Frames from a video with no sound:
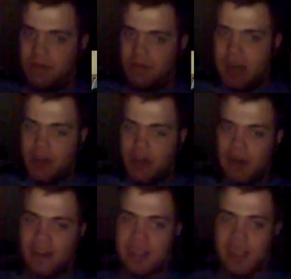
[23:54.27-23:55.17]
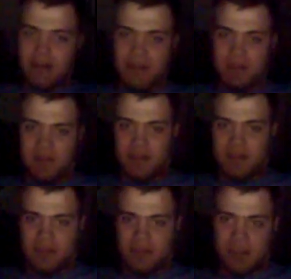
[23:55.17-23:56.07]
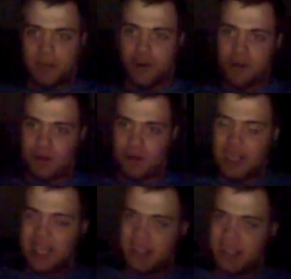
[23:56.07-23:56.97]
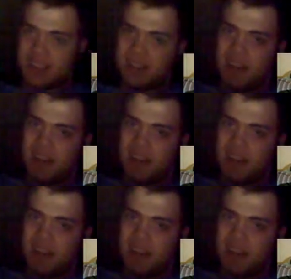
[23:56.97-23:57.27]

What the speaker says: unequivocally done some horrible things